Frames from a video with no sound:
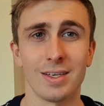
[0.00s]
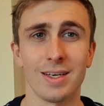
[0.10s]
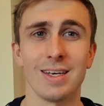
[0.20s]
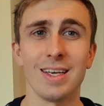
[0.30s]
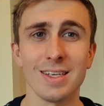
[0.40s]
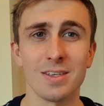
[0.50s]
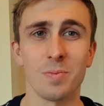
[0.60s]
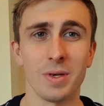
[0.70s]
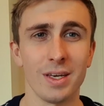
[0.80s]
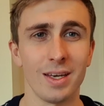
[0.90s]
He needs
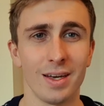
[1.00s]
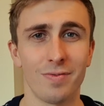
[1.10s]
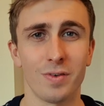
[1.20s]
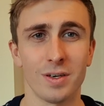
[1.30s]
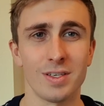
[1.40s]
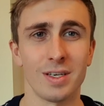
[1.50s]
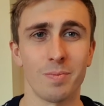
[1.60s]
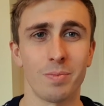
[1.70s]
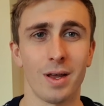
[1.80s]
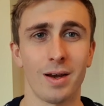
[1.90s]
to be a first
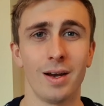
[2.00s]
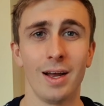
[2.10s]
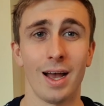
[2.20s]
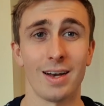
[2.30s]
team player,